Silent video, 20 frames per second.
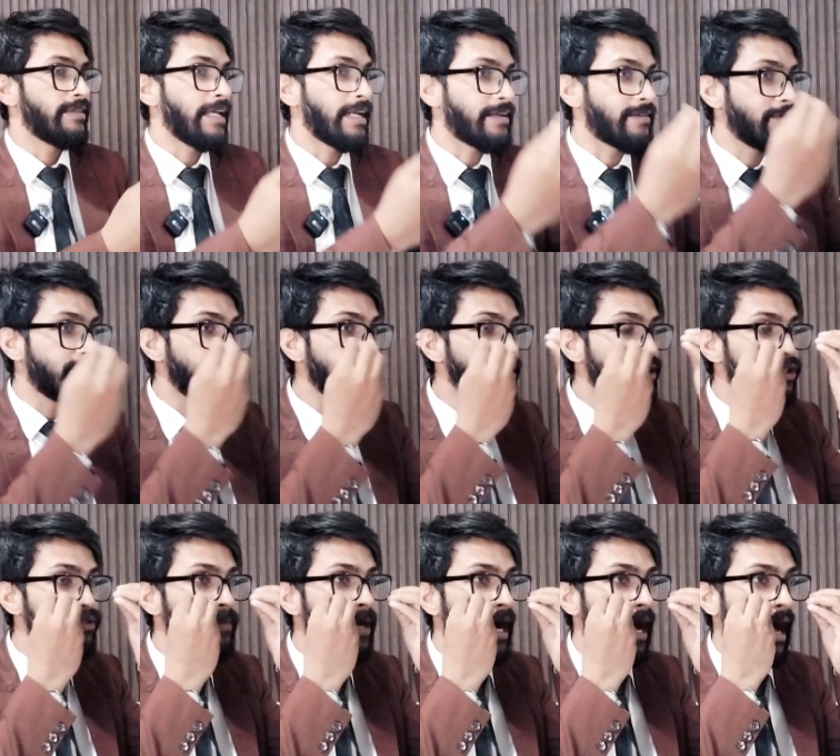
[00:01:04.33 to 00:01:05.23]
that reach
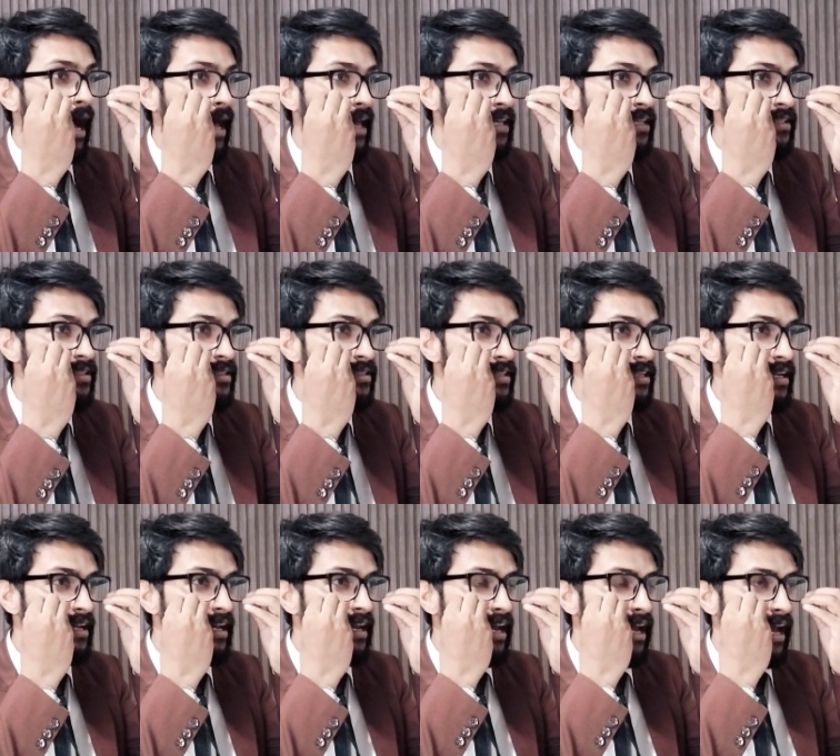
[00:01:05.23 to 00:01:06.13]
to my eyes,
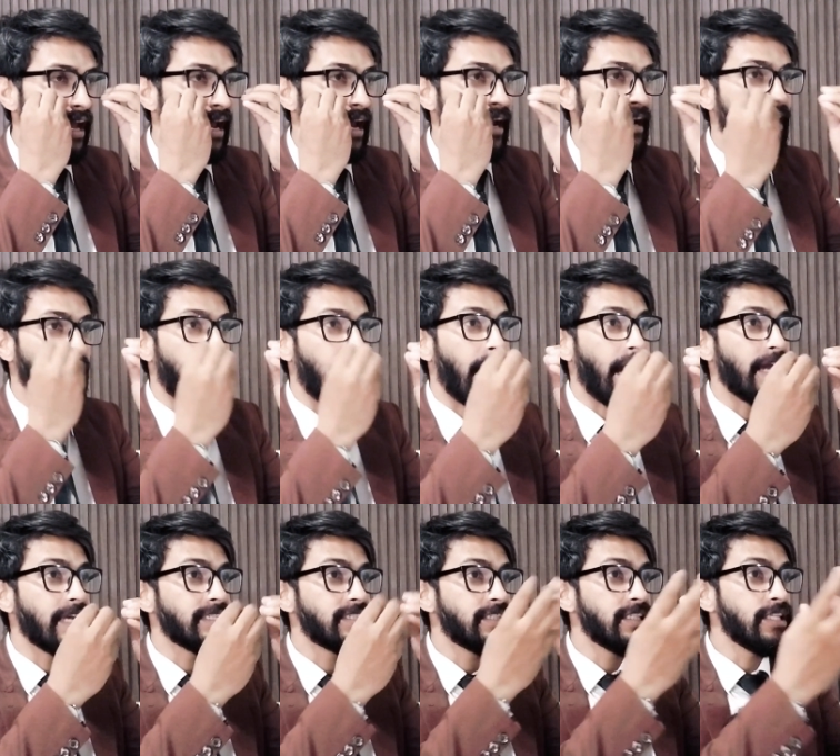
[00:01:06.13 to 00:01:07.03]
and
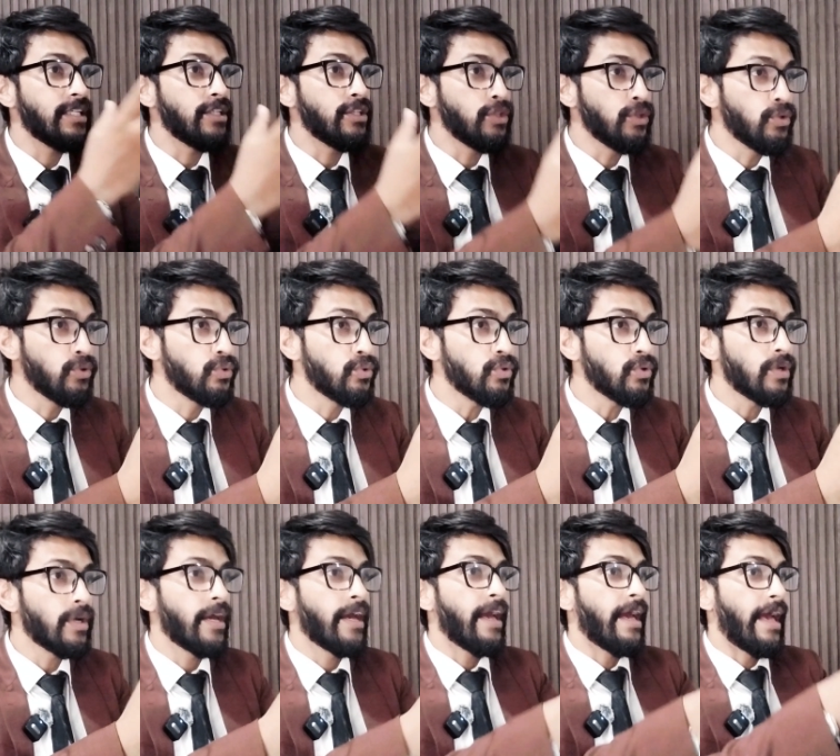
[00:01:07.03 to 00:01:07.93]
I see you
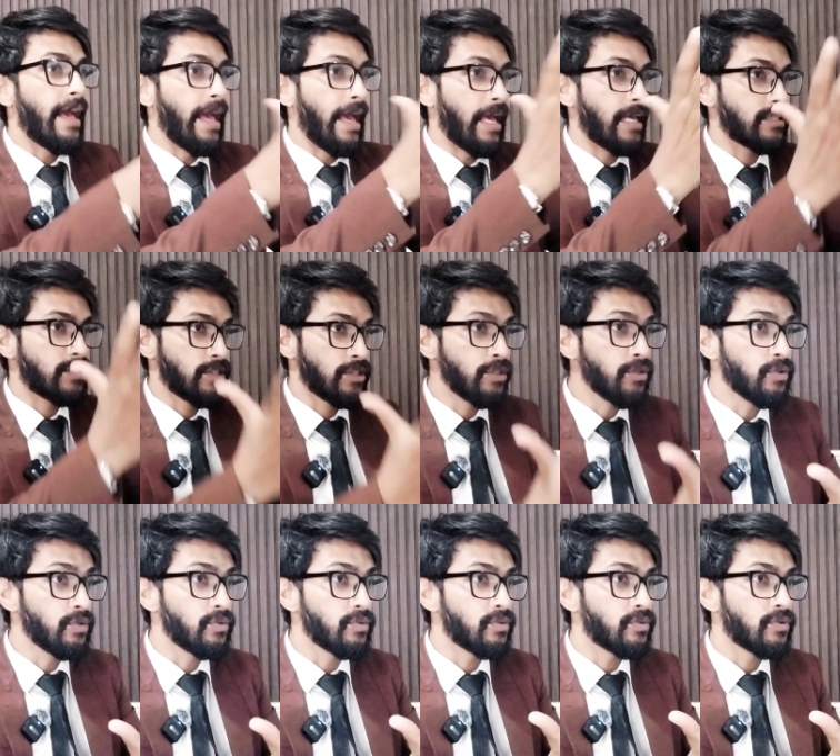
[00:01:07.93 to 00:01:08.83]
as
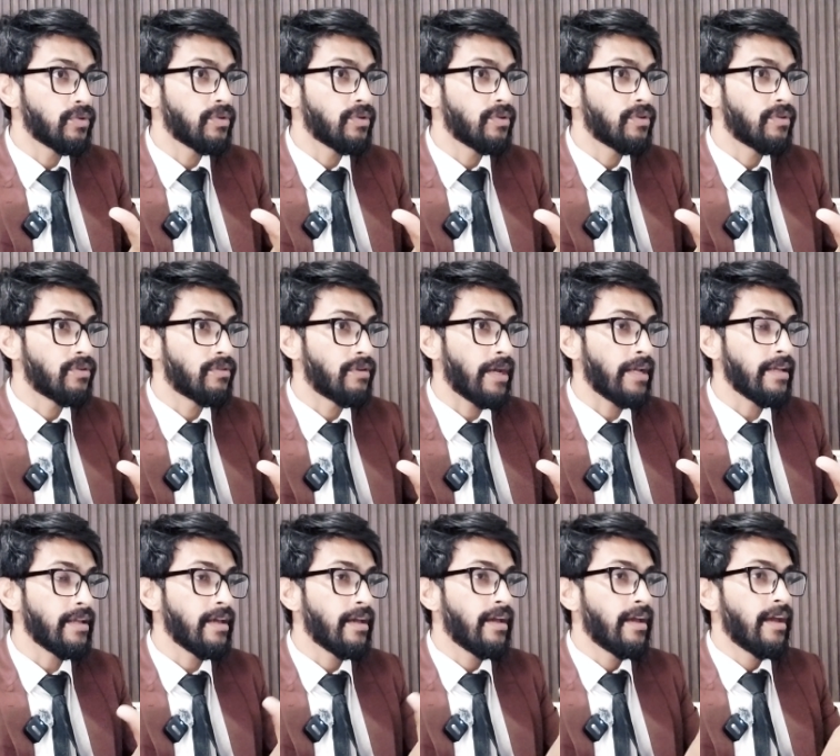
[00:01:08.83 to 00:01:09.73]
you,
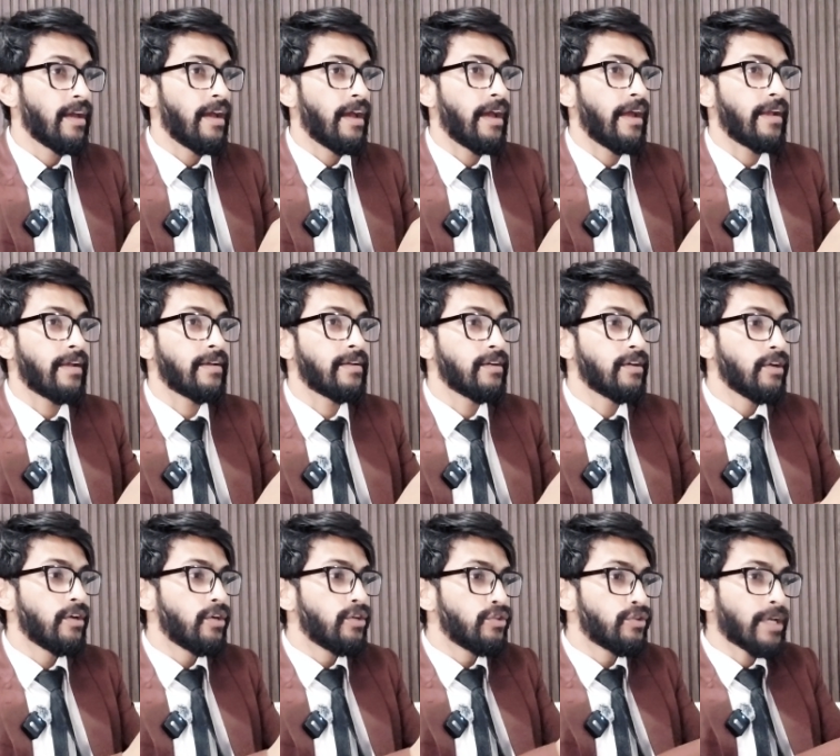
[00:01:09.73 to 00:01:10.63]
right? And
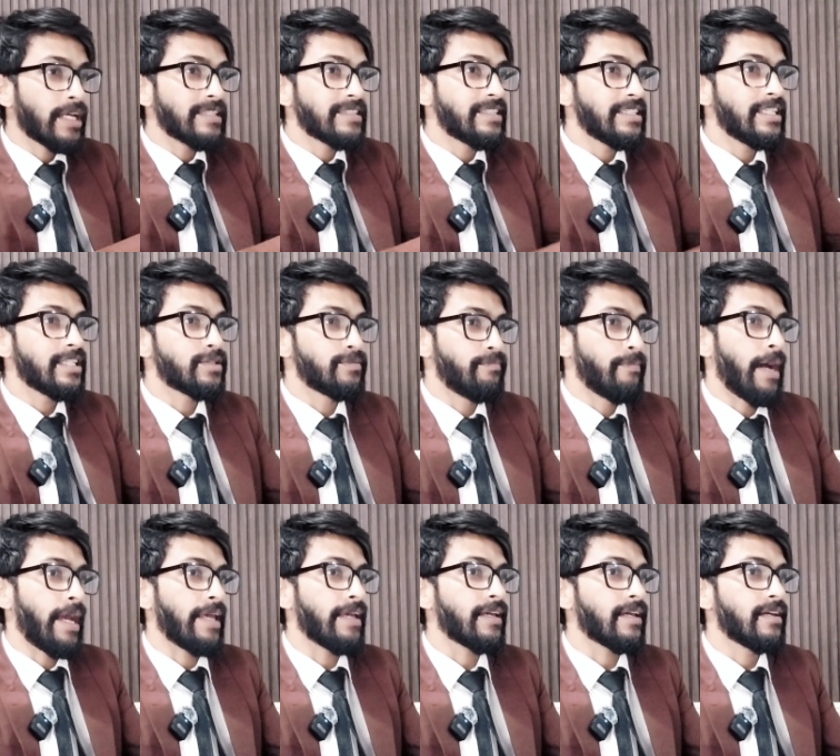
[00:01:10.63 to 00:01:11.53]
you can see this
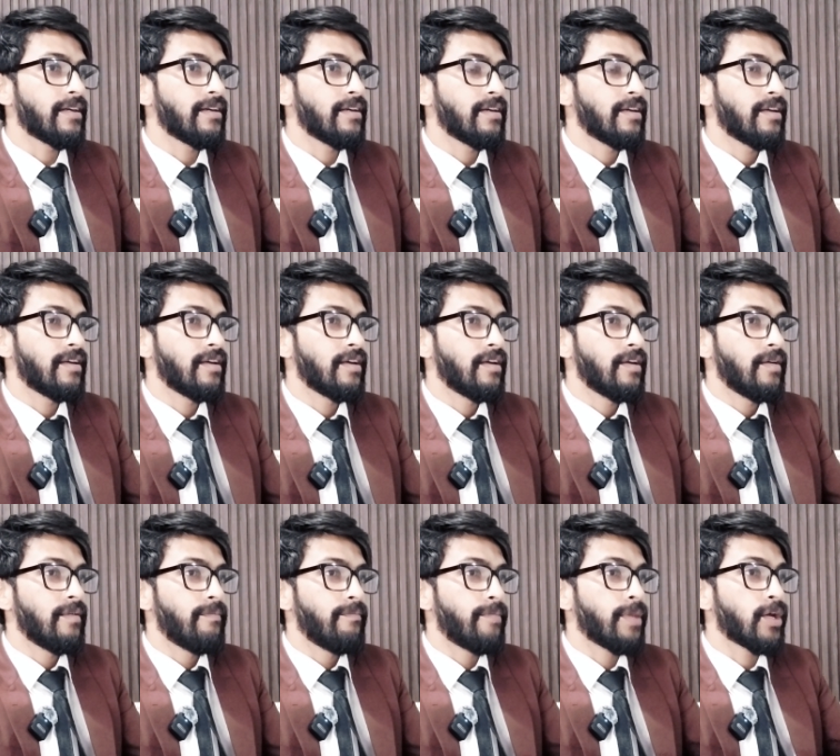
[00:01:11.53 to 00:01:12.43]
mic
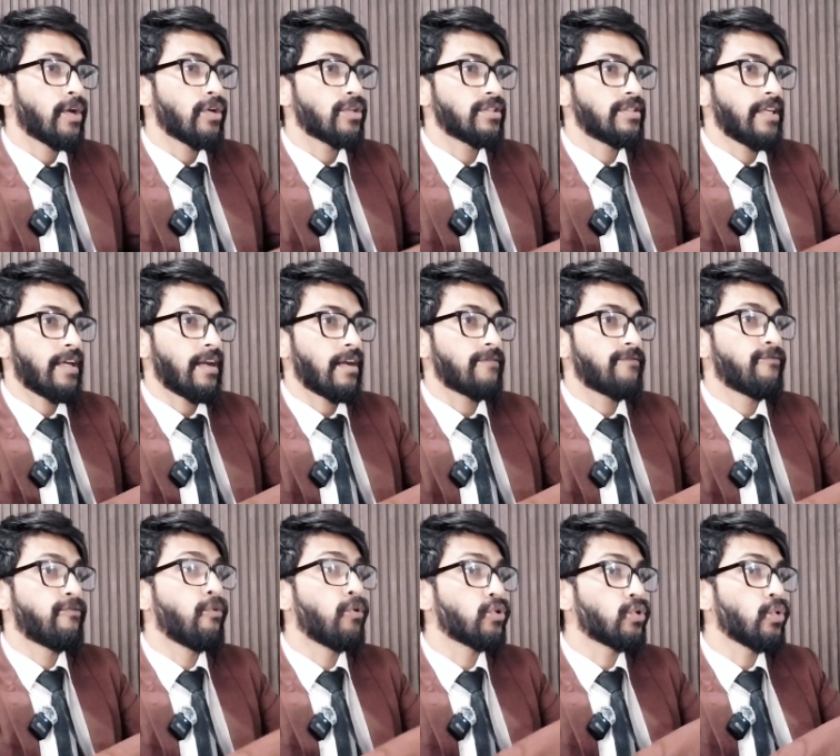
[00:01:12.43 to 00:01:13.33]
because there are
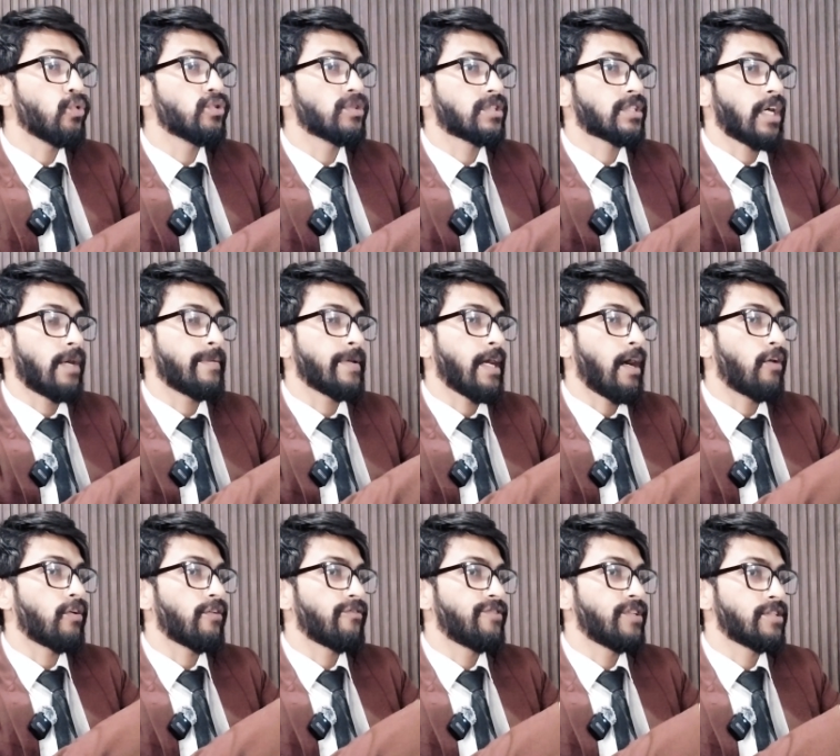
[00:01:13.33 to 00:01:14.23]
photons coming
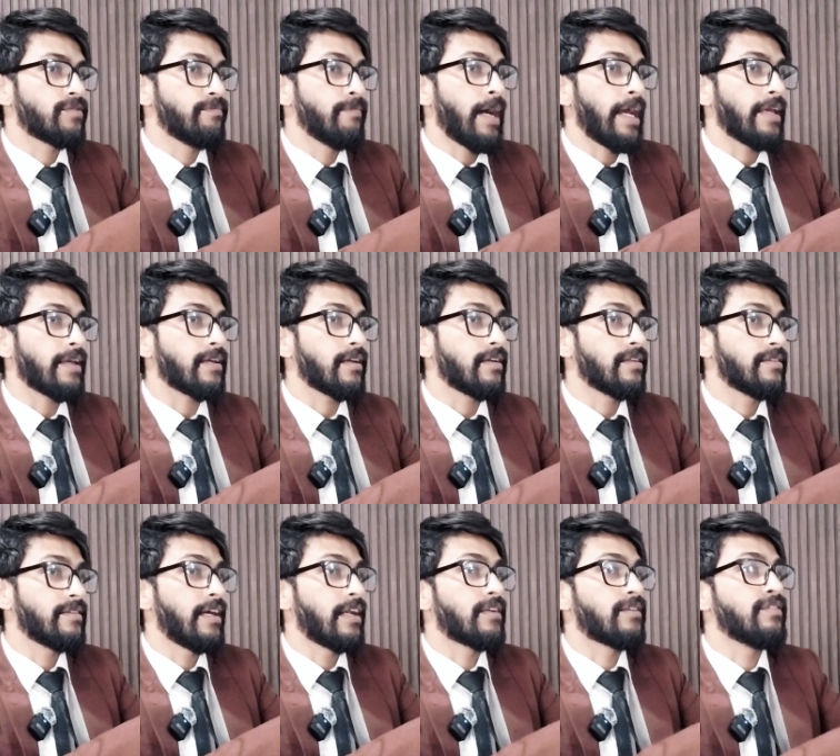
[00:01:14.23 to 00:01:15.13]
out of this mic
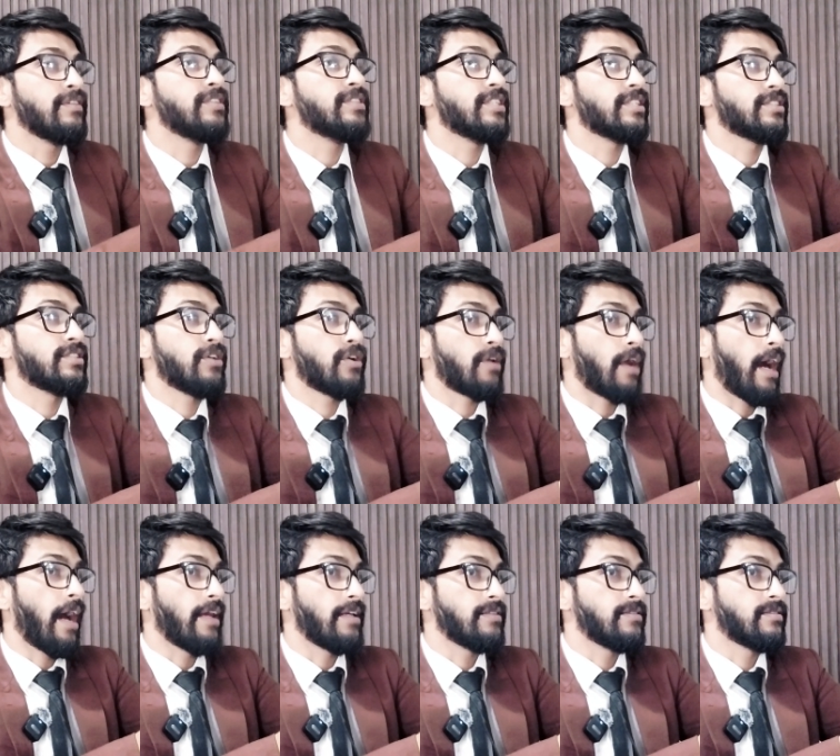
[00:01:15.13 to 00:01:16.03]
that reaches your
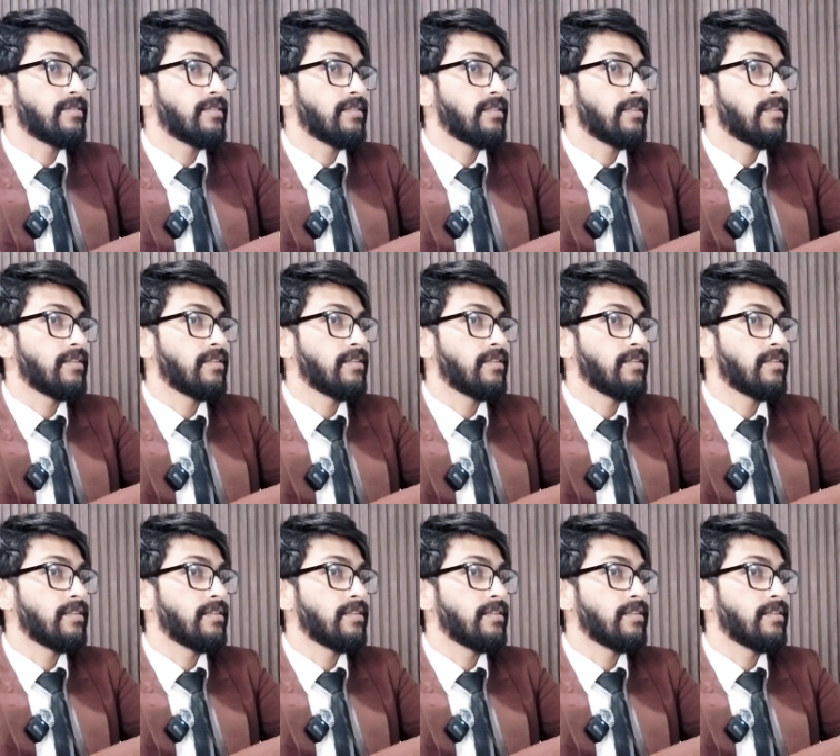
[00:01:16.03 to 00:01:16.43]
eyes.